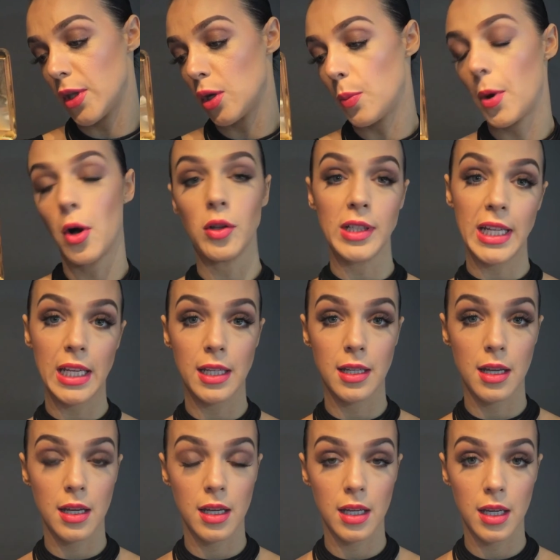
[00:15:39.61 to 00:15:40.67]
The Napoleon
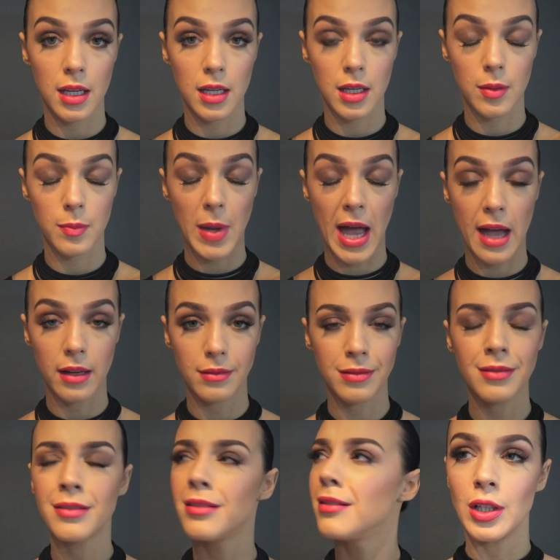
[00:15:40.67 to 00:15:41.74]
pout.
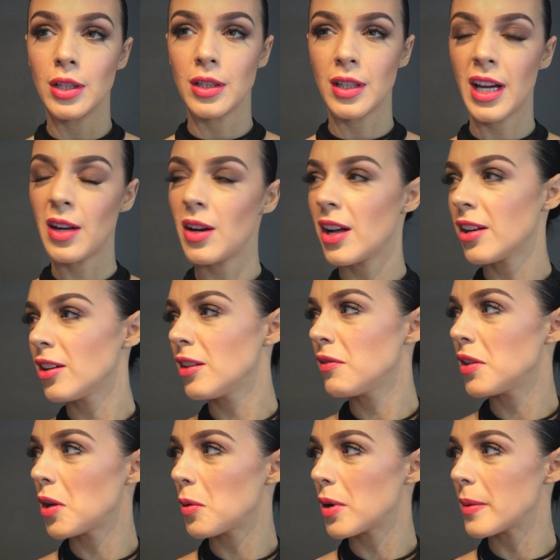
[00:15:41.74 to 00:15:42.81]
I don't
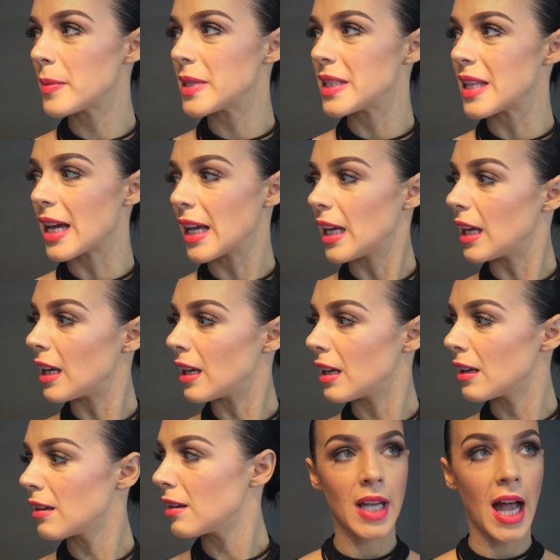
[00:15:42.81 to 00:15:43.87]
even know what I'm
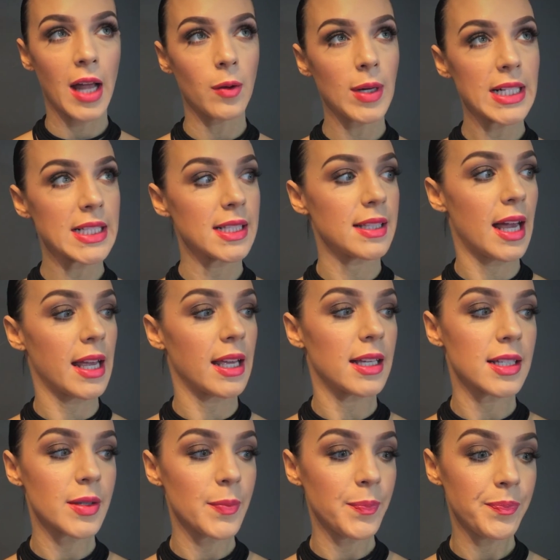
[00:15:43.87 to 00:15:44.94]
saying. How do I say
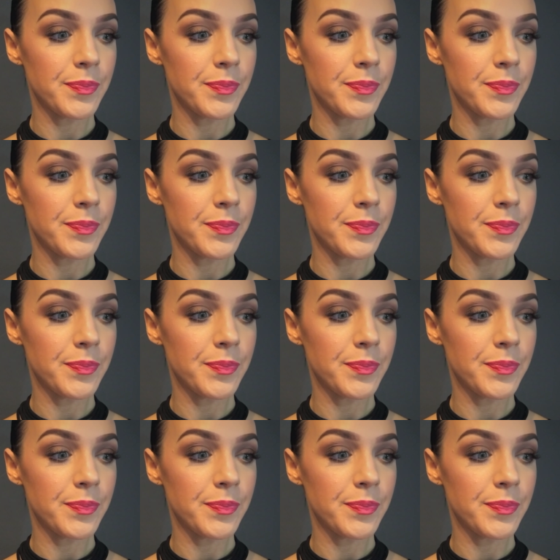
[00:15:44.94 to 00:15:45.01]
it?